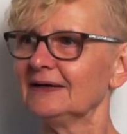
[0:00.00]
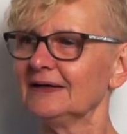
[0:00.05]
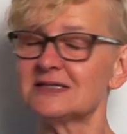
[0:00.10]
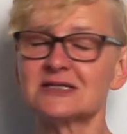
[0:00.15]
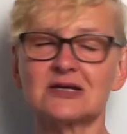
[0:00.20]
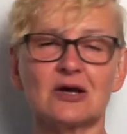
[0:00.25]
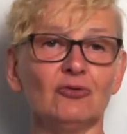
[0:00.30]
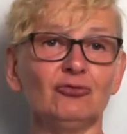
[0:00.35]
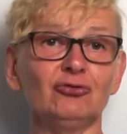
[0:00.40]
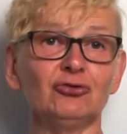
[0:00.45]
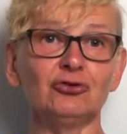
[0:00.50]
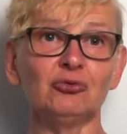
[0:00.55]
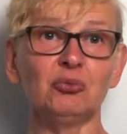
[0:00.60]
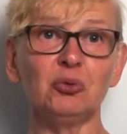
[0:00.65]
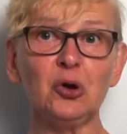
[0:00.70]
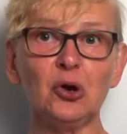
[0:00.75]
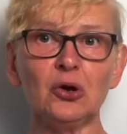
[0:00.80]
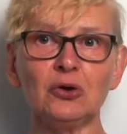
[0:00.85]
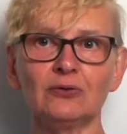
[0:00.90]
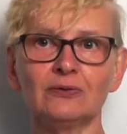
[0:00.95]

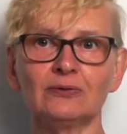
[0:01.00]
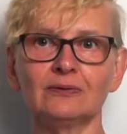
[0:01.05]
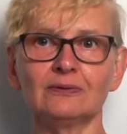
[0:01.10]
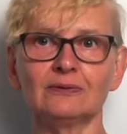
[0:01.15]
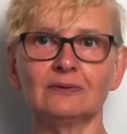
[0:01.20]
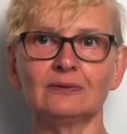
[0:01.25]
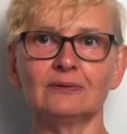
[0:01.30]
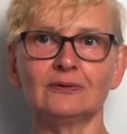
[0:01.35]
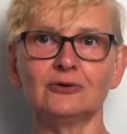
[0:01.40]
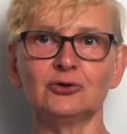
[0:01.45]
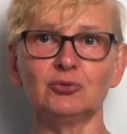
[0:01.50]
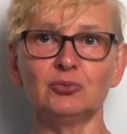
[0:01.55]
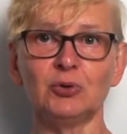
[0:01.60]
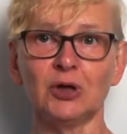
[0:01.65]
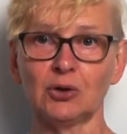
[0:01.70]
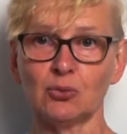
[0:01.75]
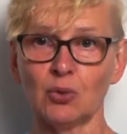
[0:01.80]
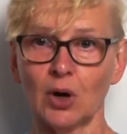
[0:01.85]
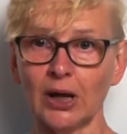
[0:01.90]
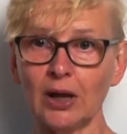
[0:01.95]
comfortable to be
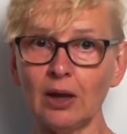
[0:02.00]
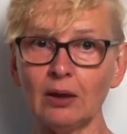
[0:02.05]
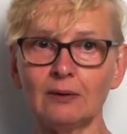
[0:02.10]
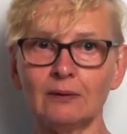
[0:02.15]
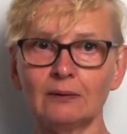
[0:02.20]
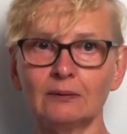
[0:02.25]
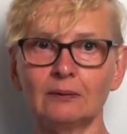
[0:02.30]
quiet.